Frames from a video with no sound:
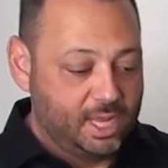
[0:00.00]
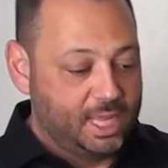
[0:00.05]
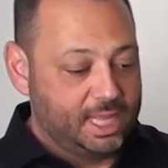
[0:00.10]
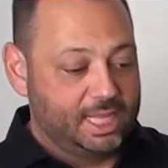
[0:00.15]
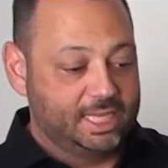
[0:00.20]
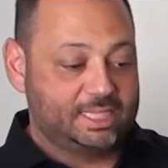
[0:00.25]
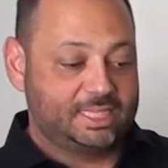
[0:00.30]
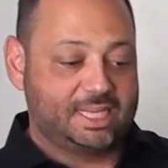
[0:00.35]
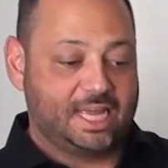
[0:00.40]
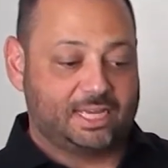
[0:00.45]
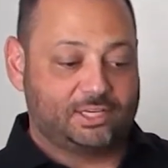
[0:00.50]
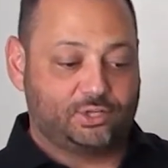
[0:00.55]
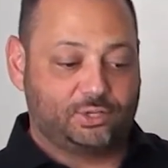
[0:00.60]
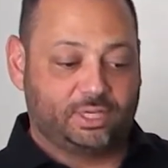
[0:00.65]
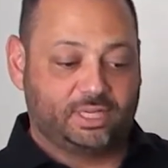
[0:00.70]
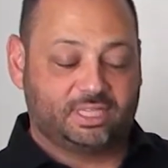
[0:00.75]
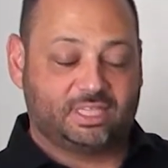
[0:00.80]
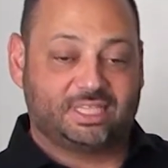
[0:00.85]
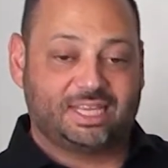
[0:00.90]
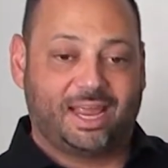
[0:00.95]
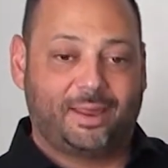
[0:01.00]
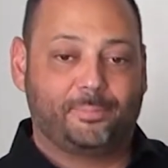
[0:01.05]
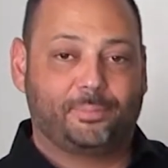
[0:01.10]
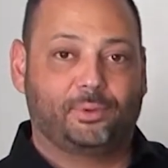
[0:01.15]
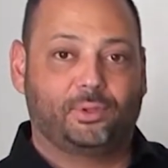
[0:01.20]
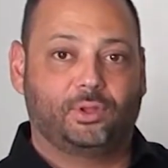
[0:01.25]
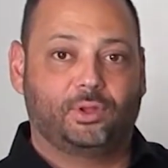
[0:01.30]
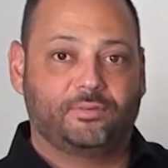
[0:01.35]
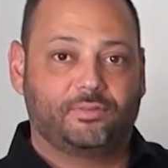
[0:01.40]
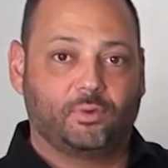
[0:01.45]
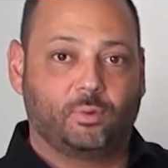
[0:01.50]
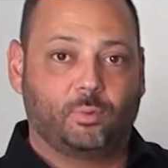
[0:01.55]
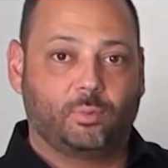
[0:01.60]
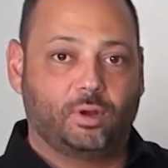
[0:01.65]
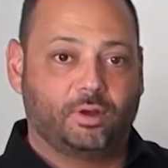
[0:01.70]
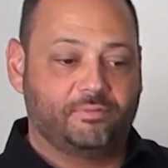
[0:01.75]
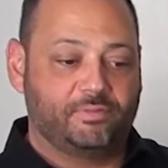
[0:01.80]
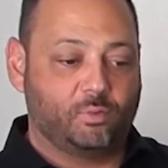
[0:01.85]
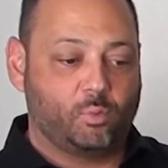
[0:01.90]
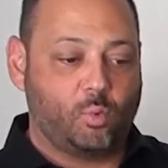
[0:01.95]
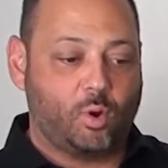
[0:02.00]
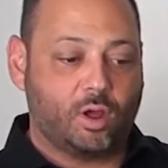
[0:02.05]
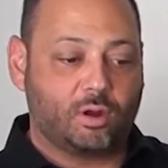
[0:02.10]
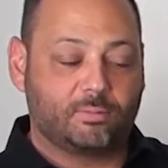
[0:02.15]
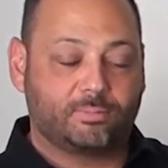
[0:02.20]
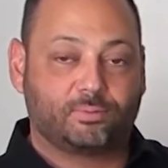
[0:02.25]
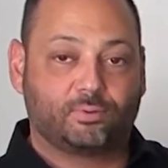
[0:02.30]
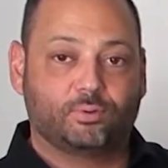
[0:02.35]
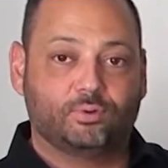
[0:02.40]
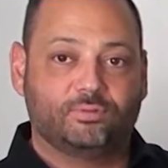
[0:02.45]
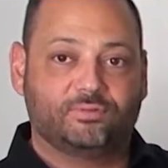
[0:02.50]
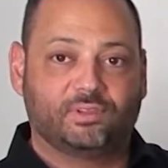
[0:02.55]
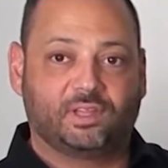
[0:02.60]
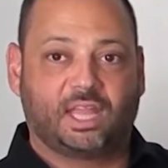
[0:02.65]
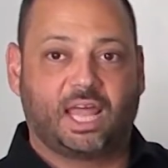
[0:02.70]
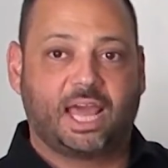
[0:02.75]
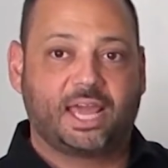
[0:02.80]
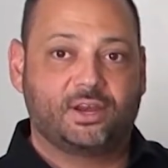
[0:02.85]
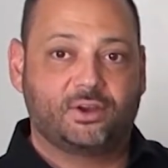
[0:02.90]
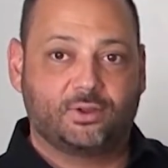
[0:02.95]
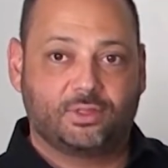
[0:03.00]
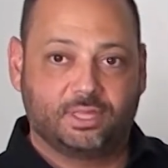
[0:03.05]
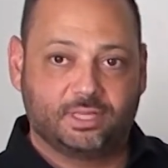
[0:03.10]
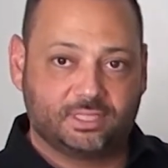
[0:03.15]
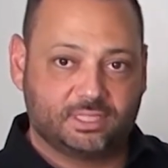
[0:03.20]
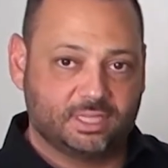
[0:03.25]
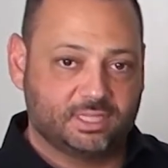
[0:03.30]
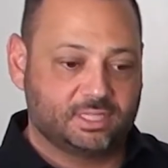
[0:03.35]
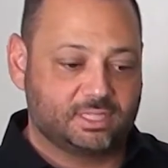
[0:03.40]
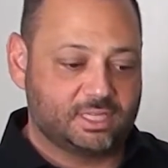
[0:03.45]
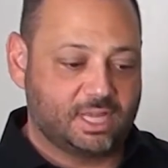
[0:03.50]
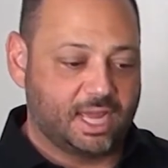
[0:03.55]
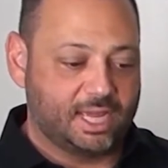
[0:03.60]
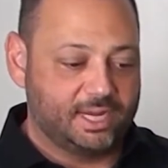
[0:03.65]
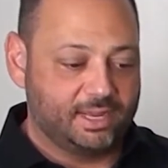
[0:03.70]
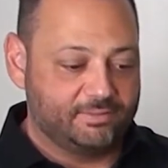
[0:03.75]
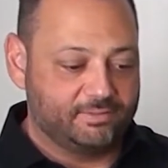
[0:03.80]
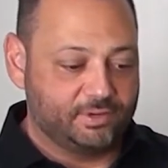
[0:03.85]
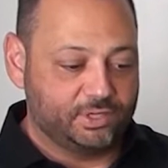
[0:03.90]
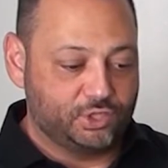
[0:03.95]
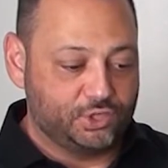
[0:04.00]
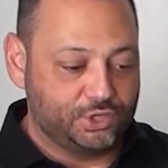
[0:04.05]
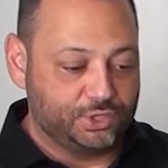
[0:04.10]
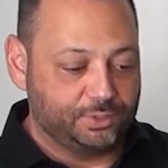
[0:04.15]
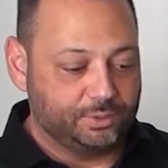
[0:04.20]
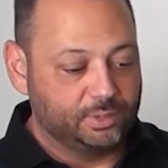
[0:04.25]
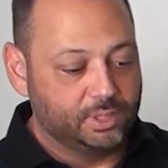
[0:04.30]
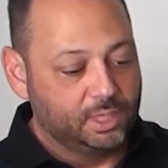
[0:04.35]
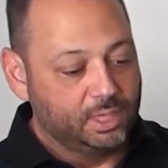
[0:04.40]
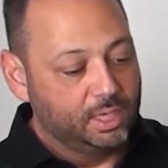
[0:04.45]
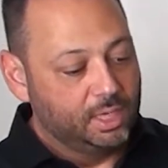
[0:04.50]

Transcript: This is actually a sample of the waterproof liner that's inside every shoe.